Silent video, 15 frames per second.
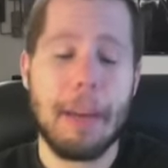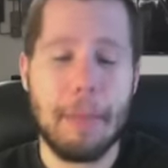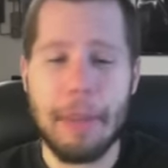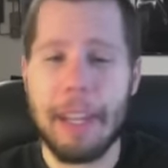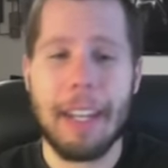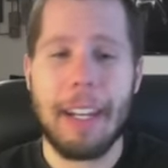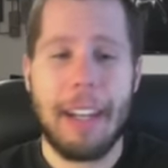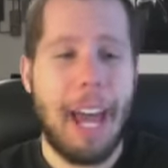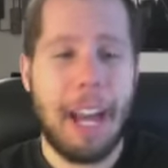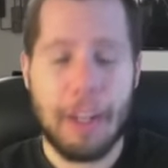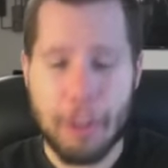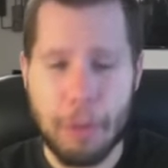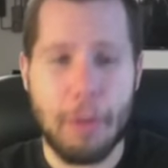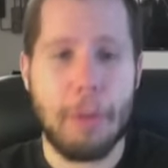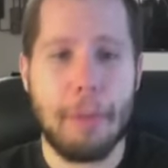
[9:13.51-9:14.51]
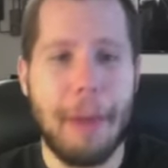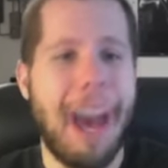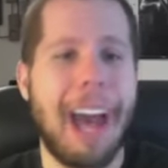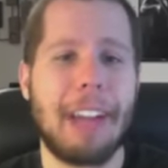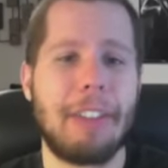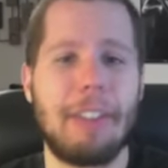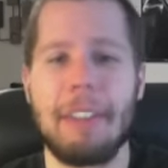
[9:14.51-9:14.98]
be in an actual
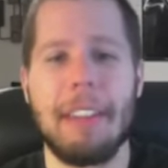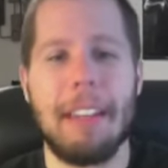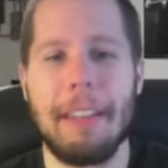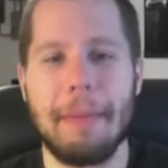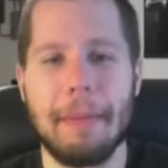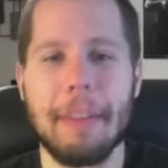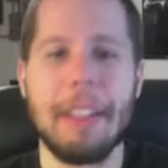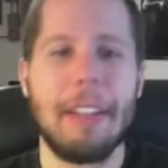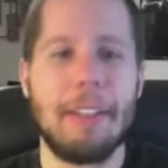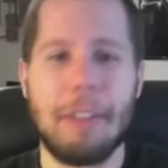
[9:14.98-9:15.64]
match than